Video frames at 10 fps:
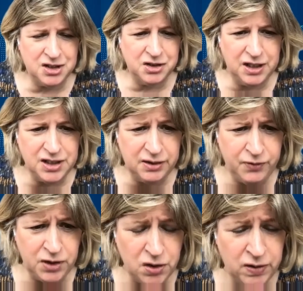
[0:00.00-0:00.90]
a good idea if
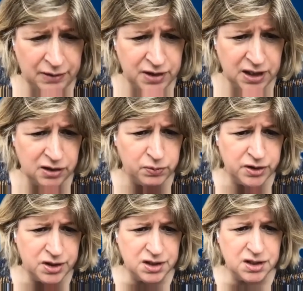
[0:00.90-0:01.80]
you don't have any other
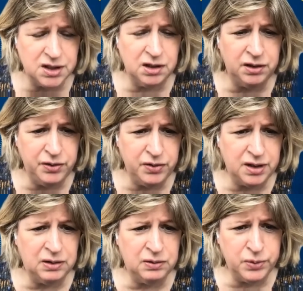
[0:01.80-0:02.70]
awards, just include
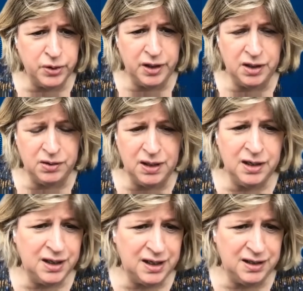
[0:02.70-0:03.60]
the award and
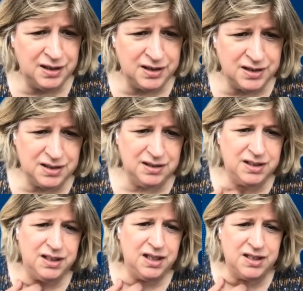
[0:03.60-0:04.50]
again, as
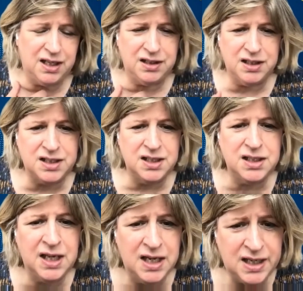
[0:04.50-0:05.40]
Saddiq said, just
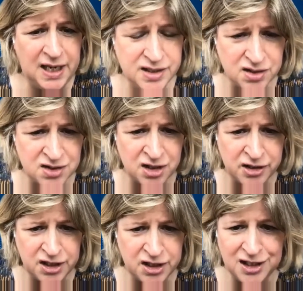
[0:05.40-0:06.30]
indicate it hasn't
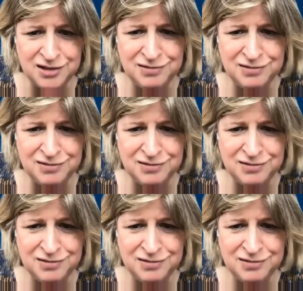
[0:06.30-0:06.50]
started yet.